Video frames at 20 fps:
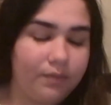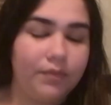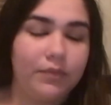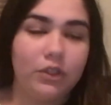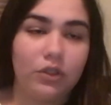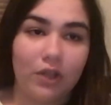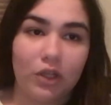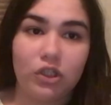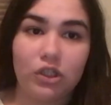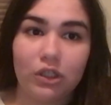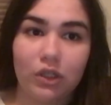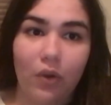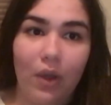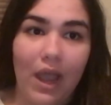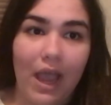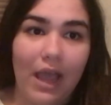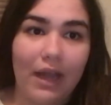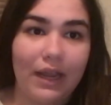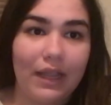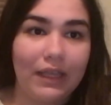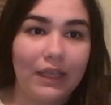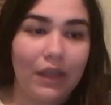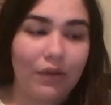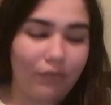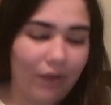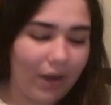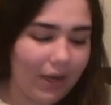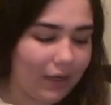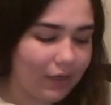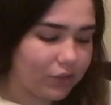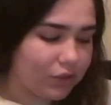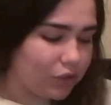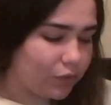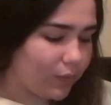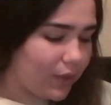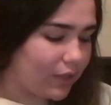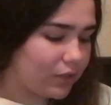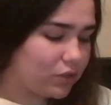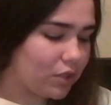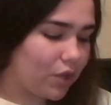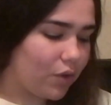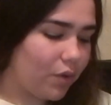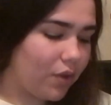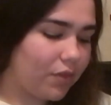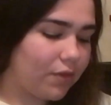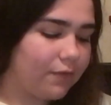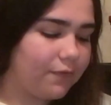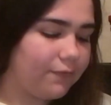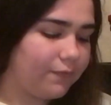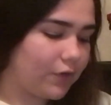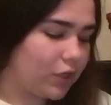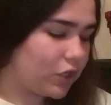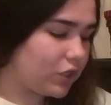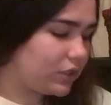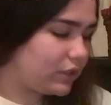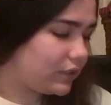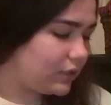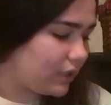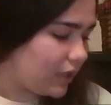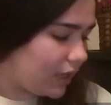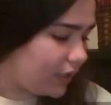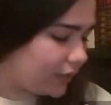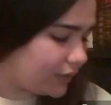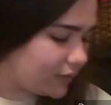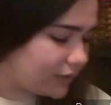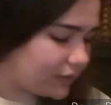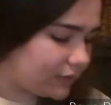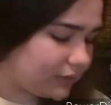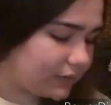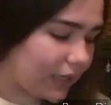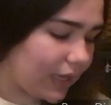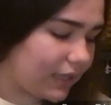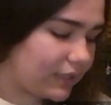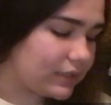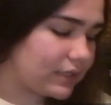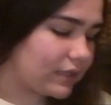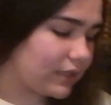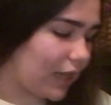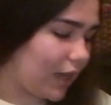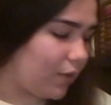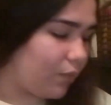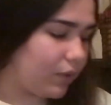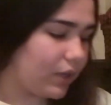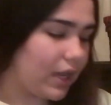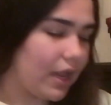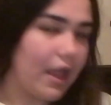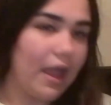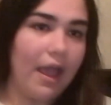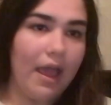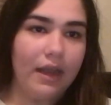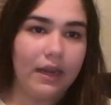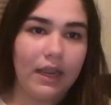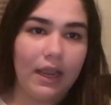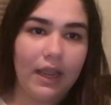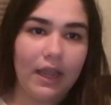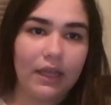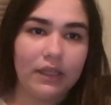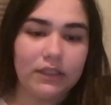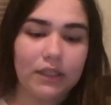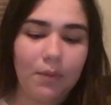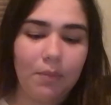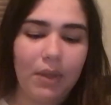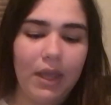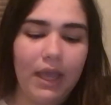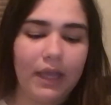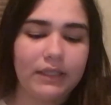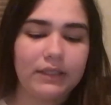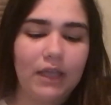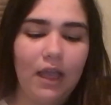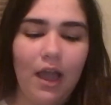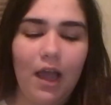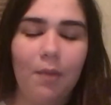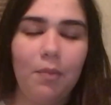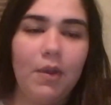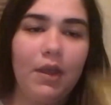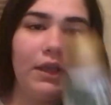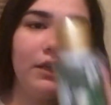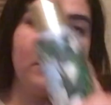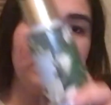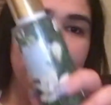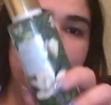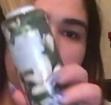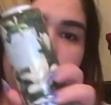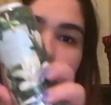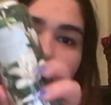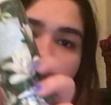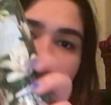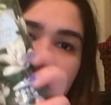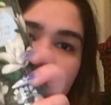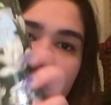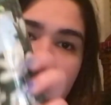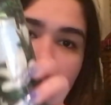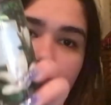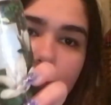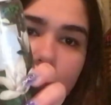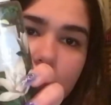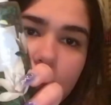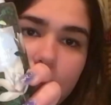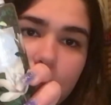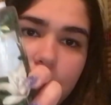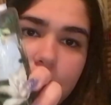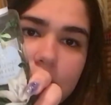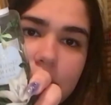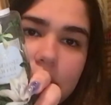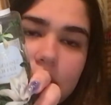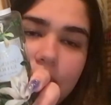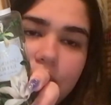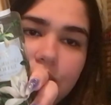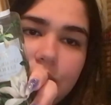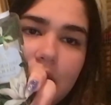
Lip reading: Let's just go ahead and get right into it. So the first scent that I went ahead and picked up is Sparkling Blooms.